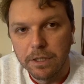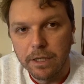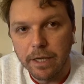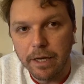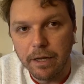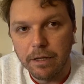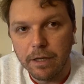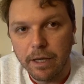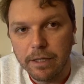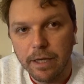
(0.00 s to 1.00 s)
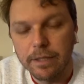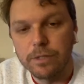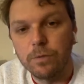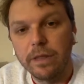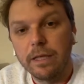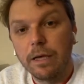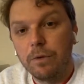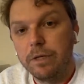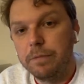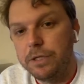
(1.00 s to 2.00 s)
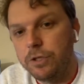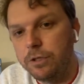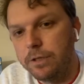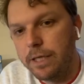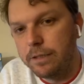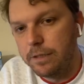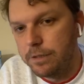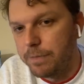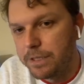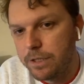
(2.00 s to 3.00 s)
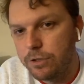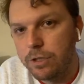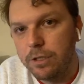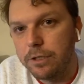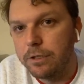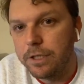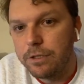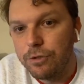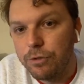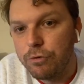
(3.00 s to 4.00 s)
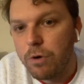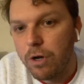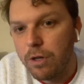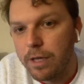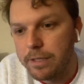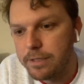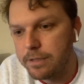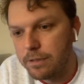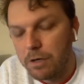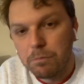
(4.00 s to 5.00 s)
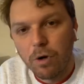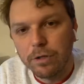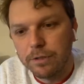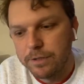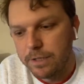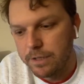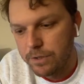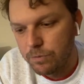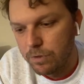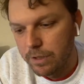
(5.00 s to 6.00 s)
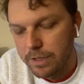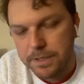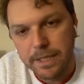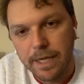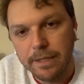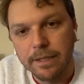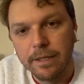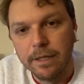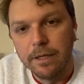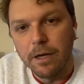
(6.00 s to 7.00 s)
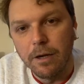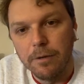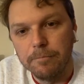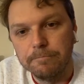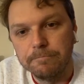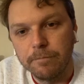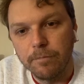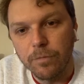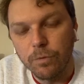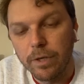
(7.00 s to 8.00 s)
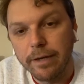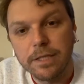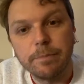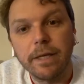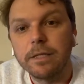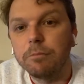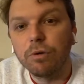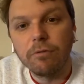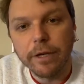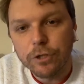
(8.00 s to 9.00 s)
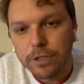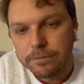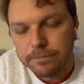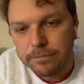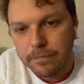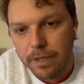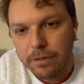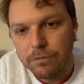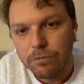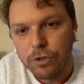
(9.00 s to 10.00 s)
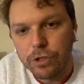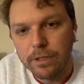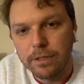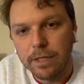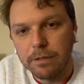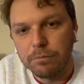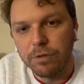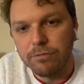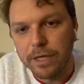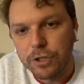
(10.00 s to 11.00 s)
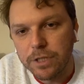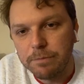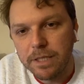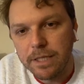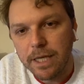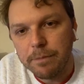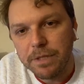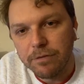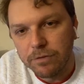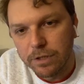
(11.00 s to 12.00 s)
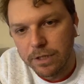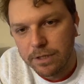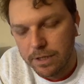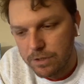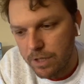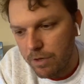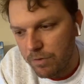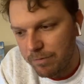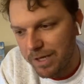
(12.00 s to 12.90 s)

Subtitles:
And I guess one thing I want to make sure that is messaged clearly to you all as our partners in this work is that we're not expecting perfection. and we shouldn't let perfection be the enemy of good. That's one of my